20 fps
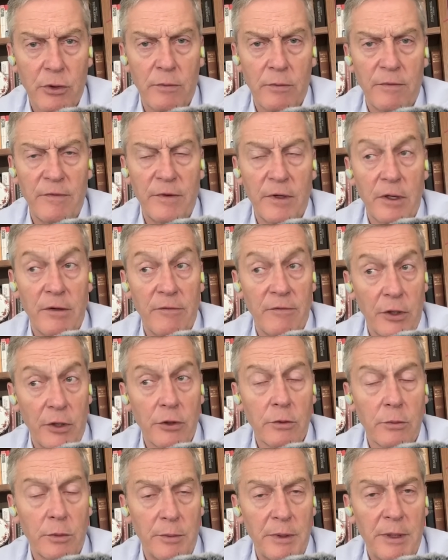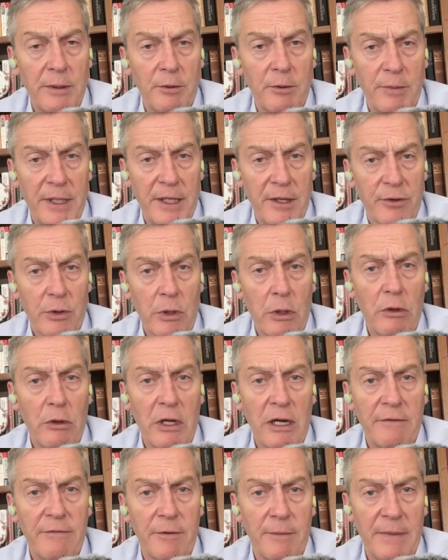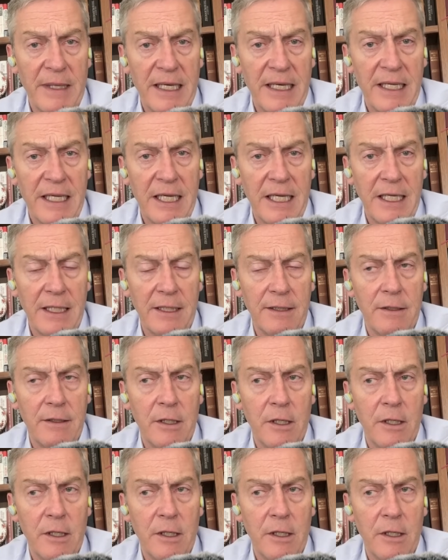very vulnerable people being thrown off of Medicaid